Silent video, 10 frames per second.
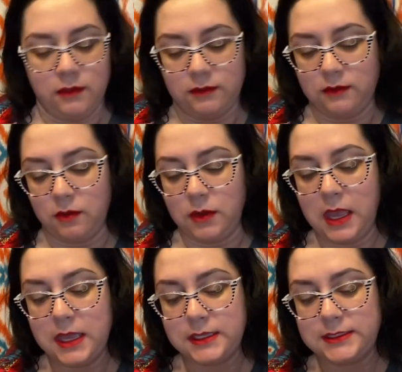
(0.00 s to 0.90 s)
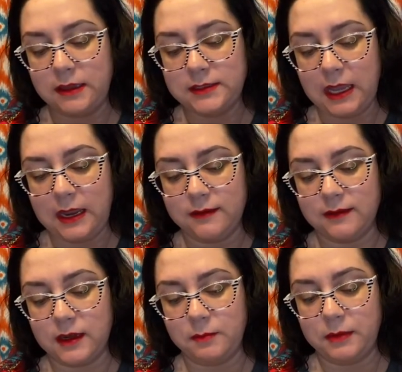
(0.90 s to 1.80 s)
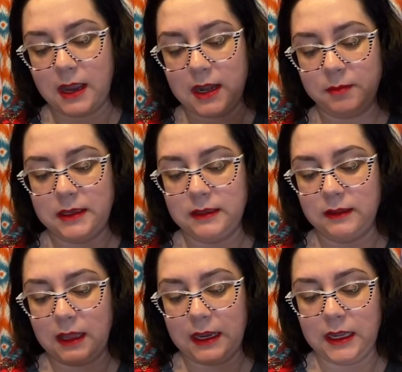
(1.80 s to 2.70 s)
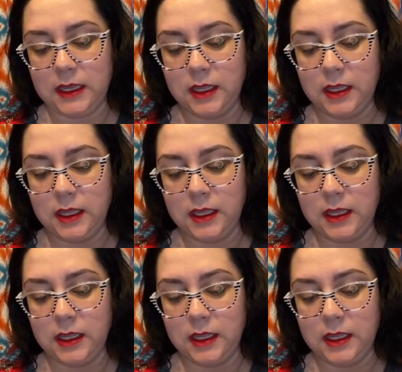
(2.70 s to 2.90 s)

So Delta 8 is going to kind of be like